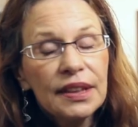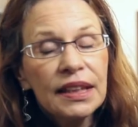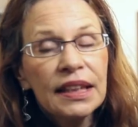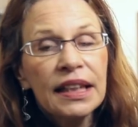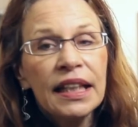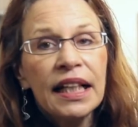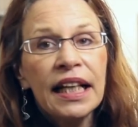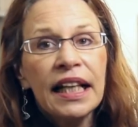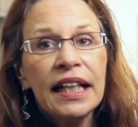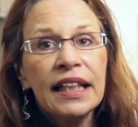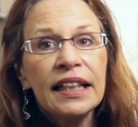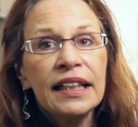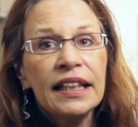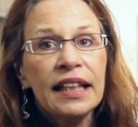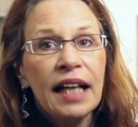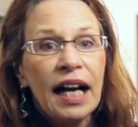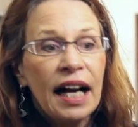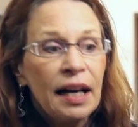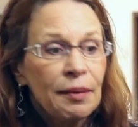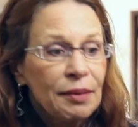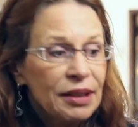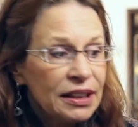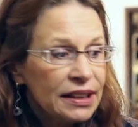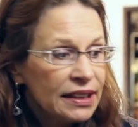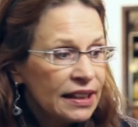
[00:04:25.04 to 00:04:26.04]
And
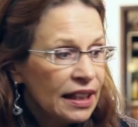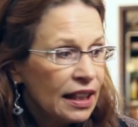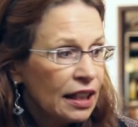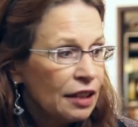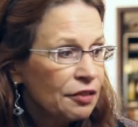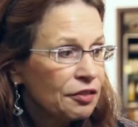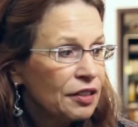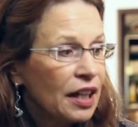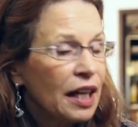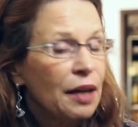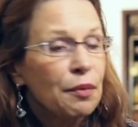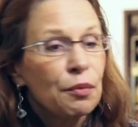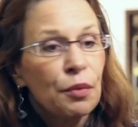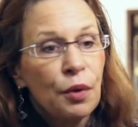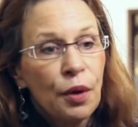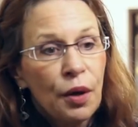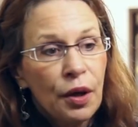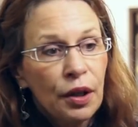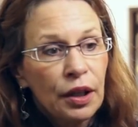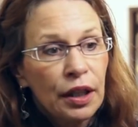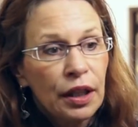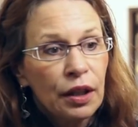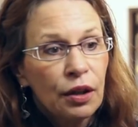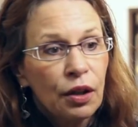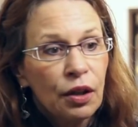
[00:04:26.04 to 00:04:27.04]
I myself, I'm
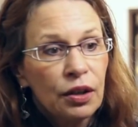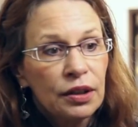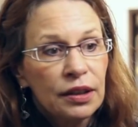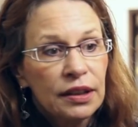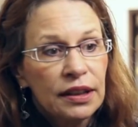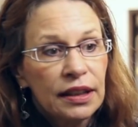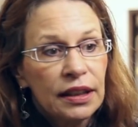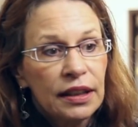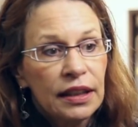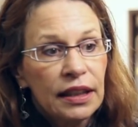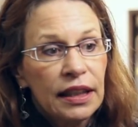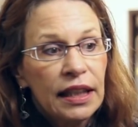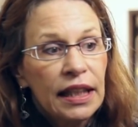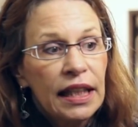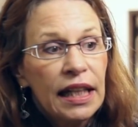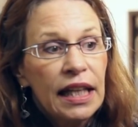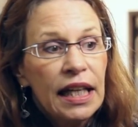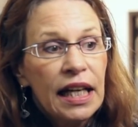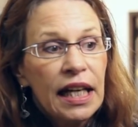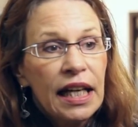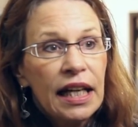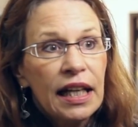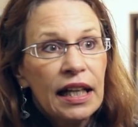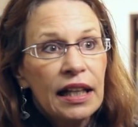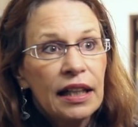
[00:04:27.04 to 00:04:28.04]
working on the
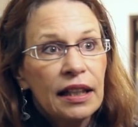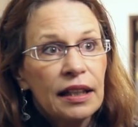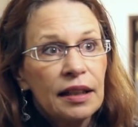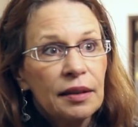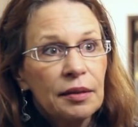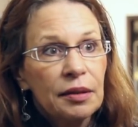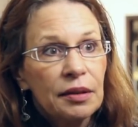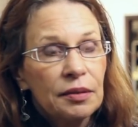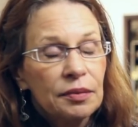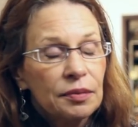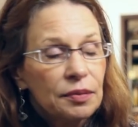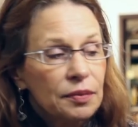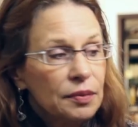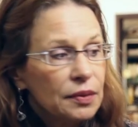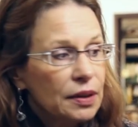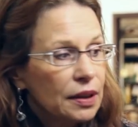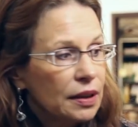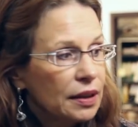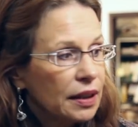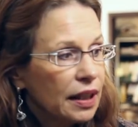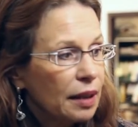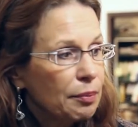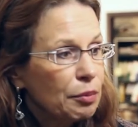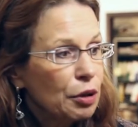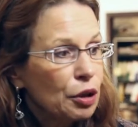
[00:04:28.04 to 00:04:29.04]

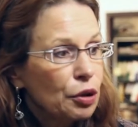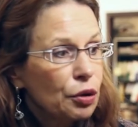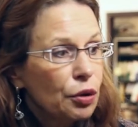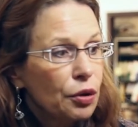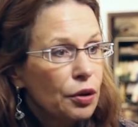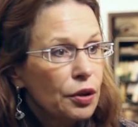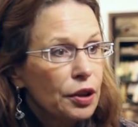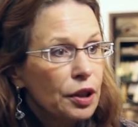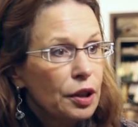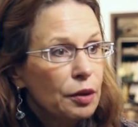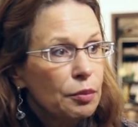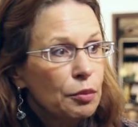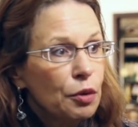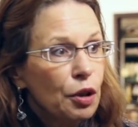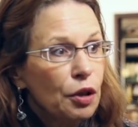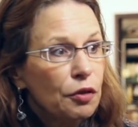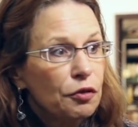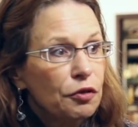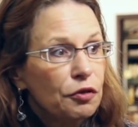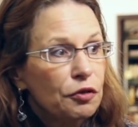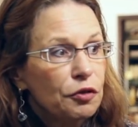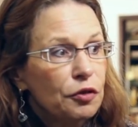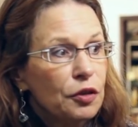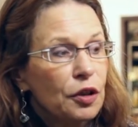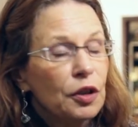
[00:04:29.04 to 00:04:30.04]
repertorium
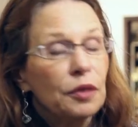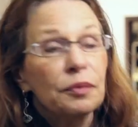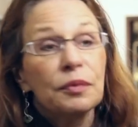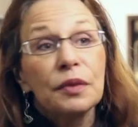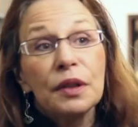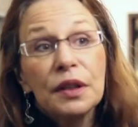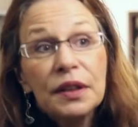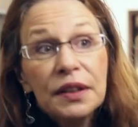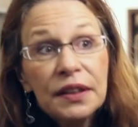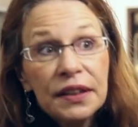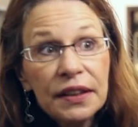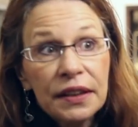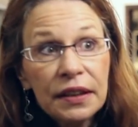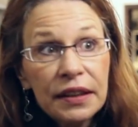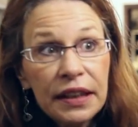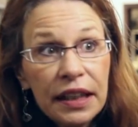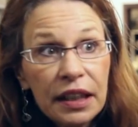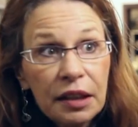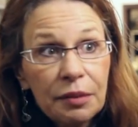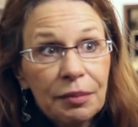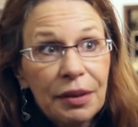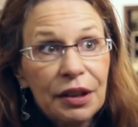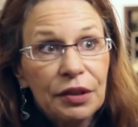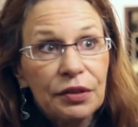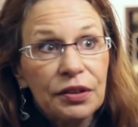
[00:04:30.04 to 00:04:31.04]
of
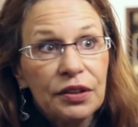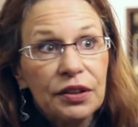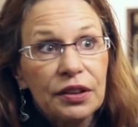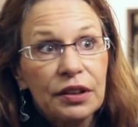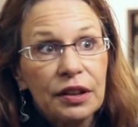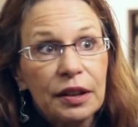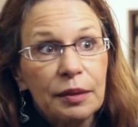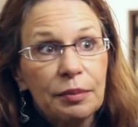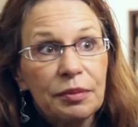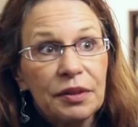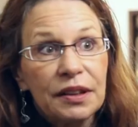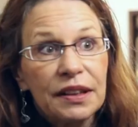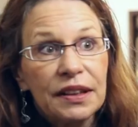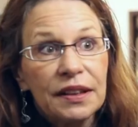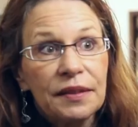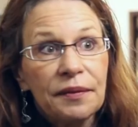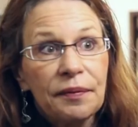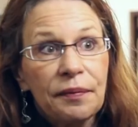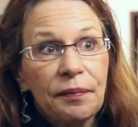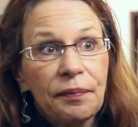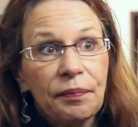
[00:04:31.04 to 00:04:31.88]
Syriac manuscripts.